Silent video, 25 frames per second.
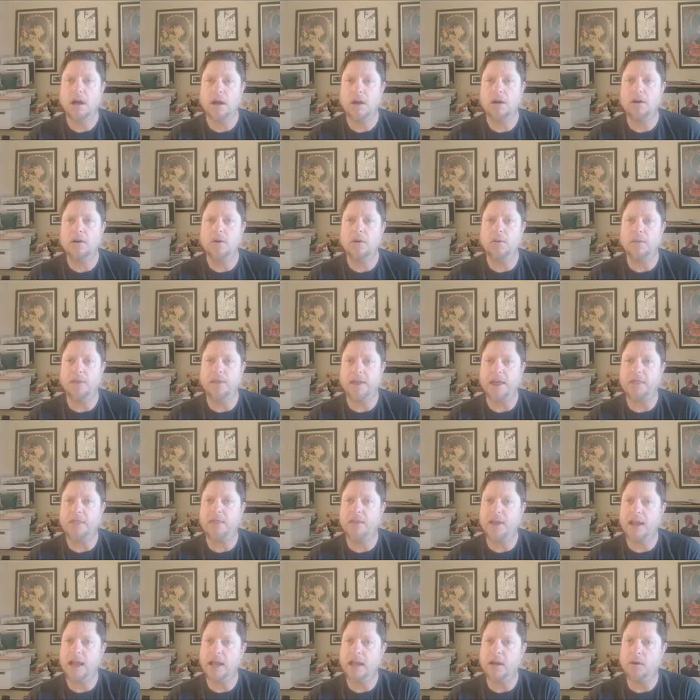oh, that
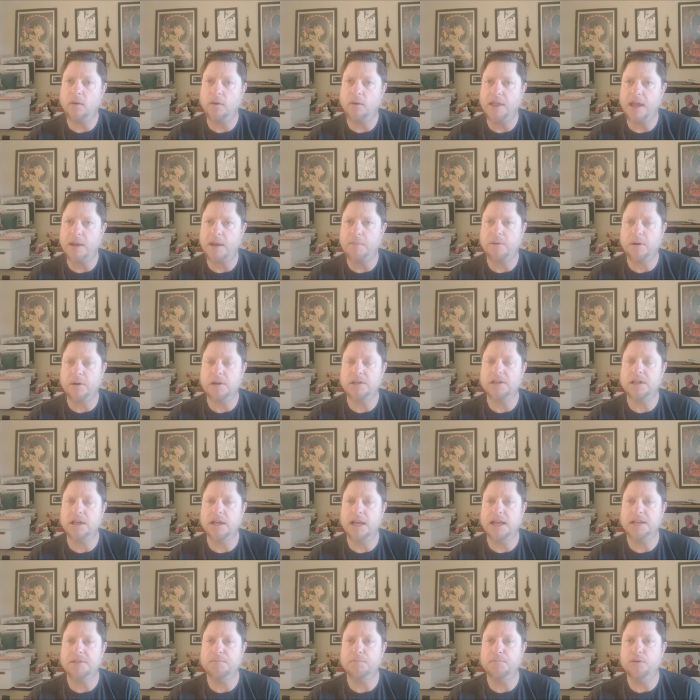thing or that person
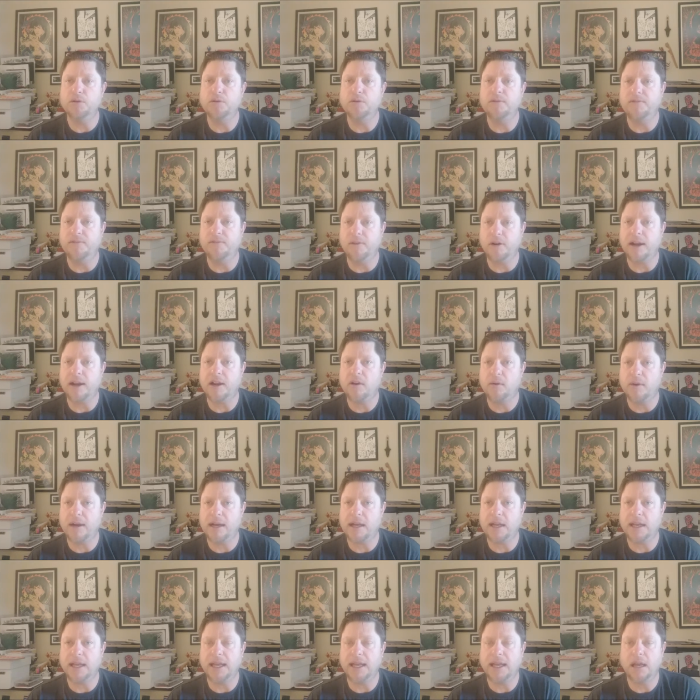has moved very
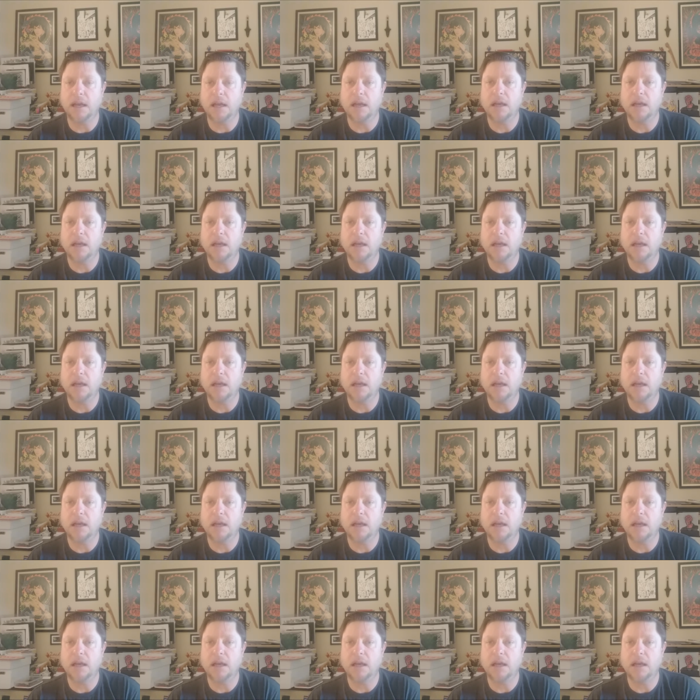quickly